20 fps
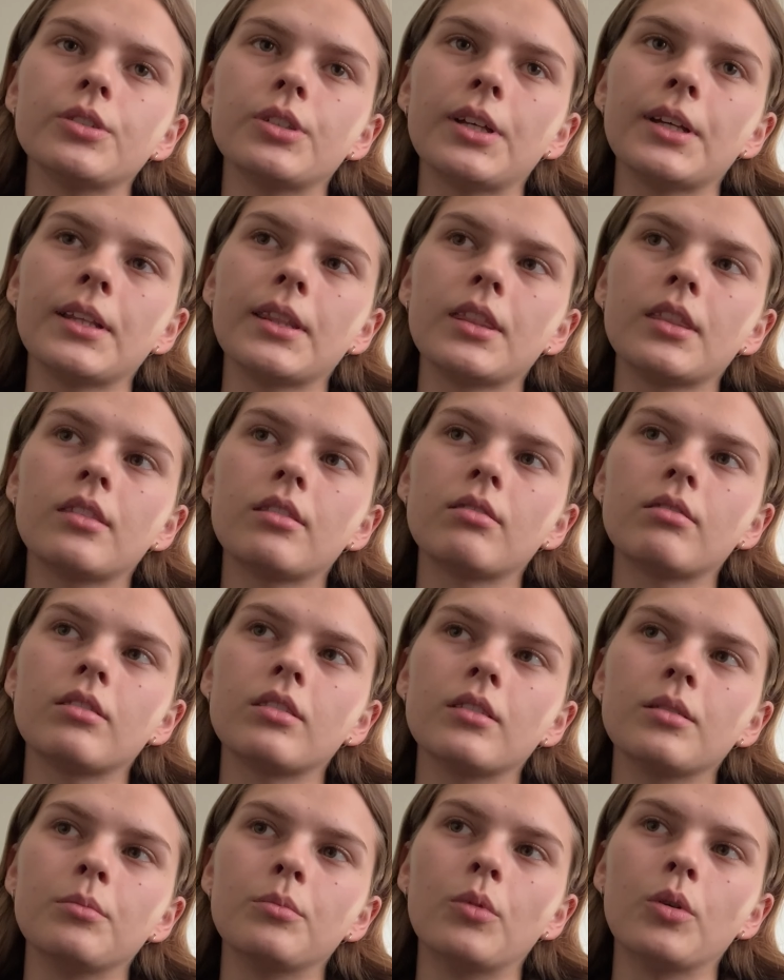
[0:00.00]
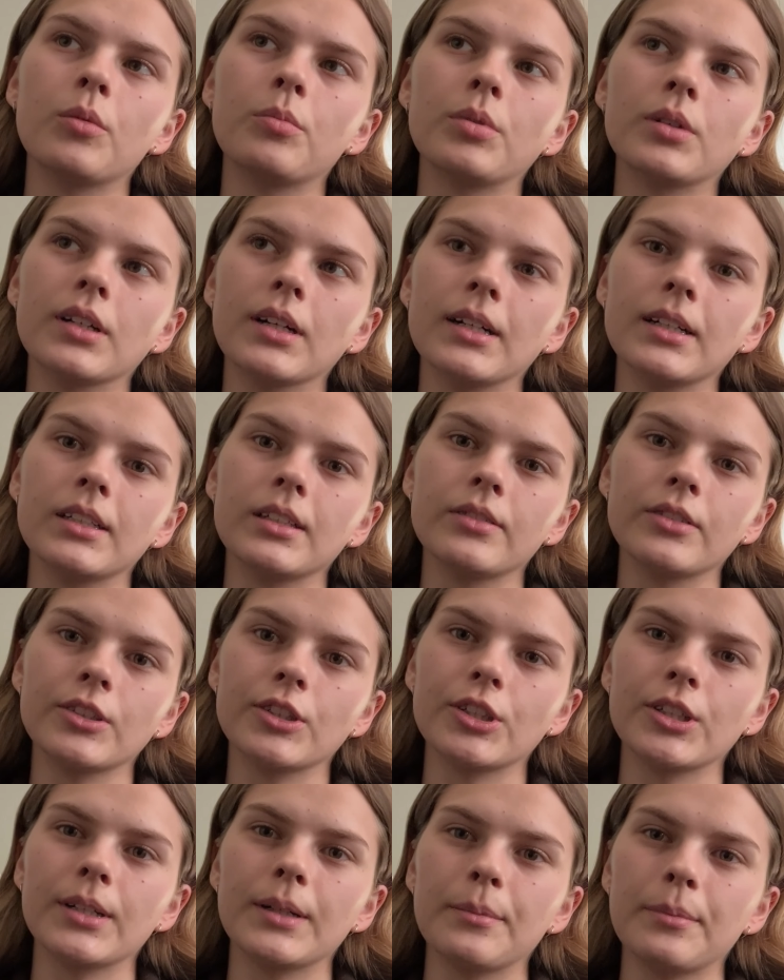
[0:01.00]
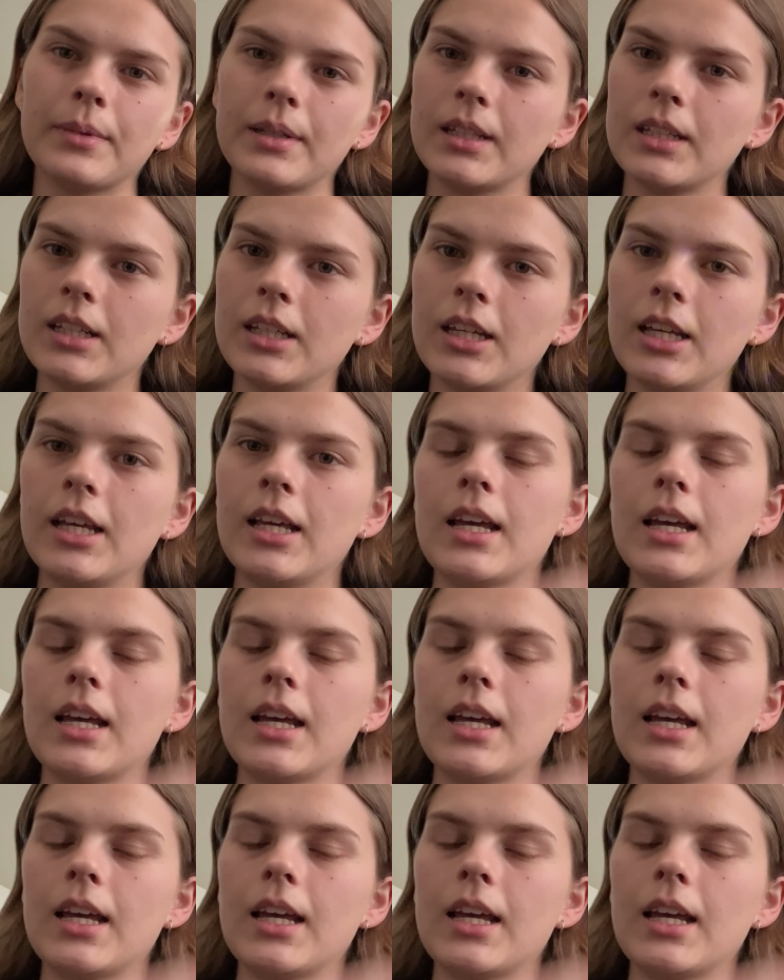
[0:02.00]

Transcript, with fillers: like the more productive you're going to be.